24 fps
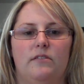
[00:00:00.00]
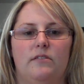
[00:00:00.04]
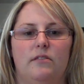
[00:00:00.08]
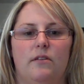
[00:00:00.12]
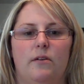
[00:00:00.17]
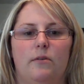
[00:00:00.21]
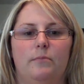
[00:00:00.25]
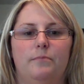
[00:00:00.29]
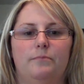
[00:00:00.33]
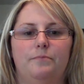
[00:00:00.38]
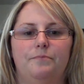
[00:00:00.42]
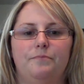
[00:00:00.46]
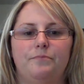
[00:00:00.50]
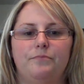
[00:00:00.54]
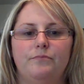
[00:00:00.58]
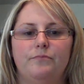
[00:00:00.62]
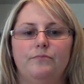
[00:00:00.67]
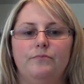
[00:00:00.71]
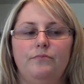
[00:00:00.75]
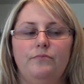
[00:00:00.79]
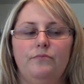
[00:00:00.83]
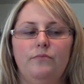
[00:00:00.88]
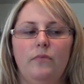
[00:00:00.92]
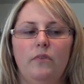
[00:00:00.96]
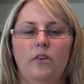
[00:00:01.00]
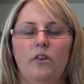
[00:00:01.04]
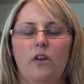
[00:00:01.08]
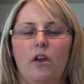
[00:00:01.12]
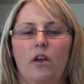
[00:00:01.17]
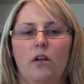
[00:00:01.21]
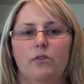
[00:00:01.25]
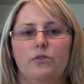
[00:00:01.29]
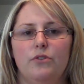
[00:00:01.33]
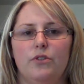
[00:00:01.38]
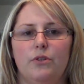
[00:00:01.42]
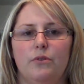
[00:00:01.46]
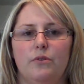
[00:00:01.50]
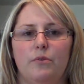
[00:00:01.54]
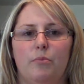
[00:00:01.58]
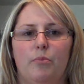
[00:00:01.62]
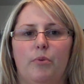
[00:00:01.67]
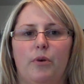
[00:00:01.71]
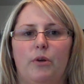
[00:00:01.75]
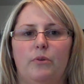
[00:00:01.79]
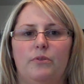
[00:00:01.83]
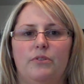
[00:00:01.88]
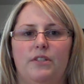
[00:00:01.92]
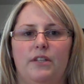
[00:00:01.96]
So I'll do the
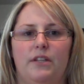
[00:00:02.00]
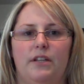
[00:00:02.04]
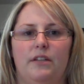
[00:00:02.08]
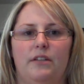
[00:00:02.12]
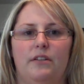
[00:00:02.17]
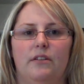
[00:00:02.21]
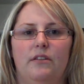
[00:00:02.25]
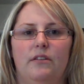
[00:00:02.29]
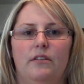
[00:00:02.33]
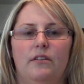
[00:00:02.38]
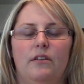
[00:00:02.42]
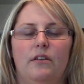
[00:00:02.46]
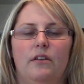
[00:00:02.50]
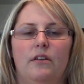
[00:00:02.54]
protein